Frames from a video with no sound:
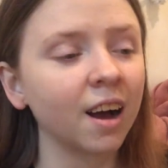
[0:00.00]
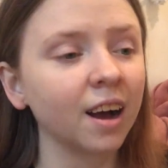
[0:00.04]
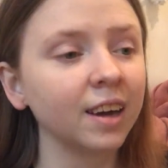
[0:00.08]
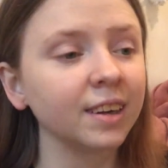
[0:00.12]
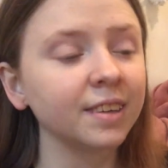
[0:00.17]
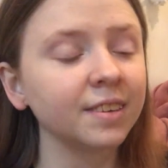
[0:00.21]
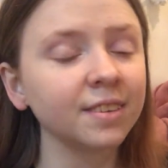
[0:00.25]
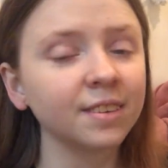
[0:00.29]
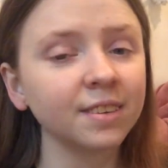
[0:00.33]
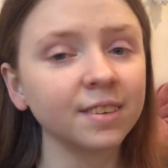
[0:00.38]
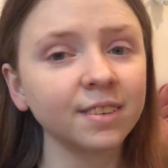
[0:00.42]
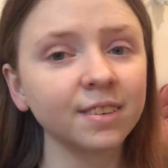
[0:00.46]

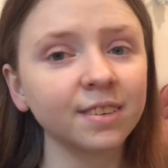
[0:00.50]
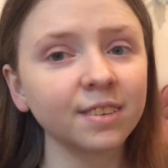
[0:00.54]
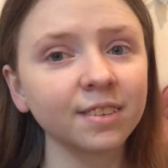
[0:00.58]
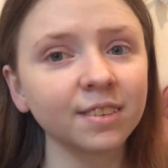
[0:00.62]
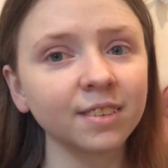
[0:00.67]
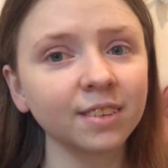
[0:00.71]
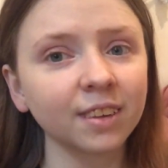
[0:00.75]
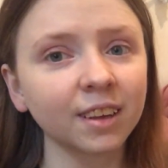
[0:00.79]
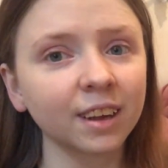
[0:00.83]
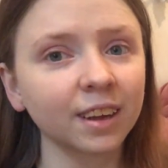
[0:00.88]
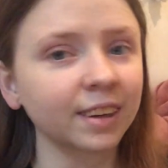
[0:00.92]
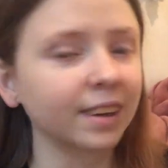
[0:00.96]
I did
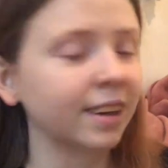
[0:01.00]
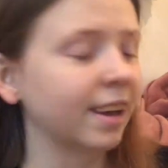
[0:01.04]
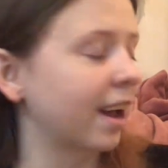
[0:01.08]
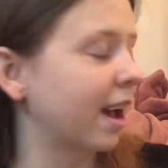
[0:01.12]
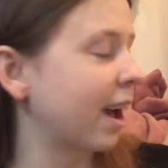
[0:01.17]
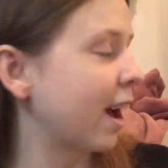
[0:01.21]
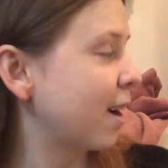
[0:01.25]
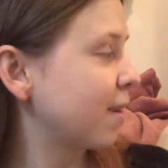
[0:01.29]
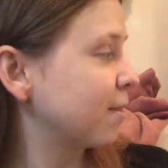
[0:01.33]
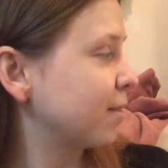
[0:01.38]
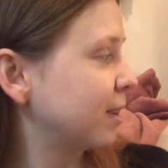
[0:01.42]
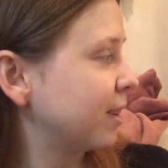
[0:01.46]
like
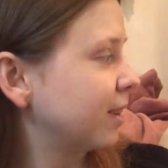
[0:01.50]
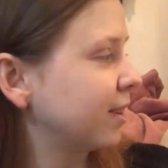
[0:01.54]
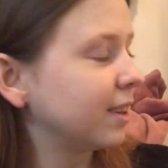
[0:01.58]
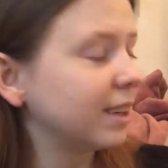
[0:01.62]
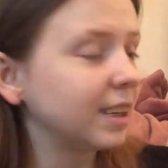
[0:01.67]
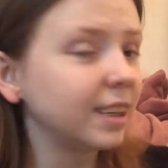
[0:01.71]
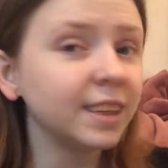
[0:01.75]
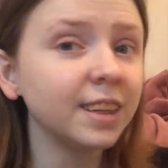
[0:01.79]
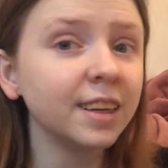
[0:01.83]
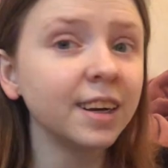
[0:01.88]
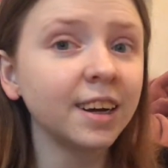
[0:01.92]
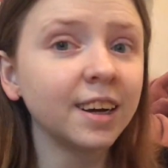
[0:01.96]
have it
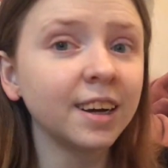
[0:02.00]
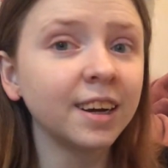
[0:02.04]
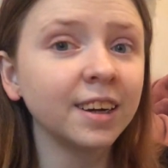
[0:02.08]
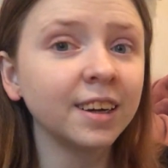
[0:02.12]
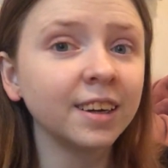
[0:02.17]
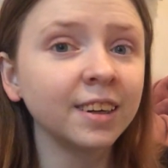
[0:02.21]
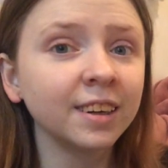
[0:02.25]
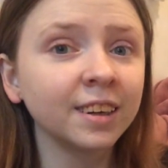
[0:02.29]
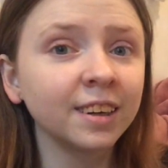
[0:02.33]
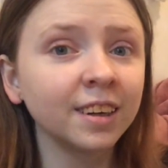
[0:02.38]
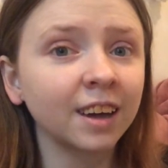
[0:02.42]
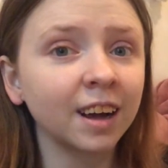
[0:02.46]
here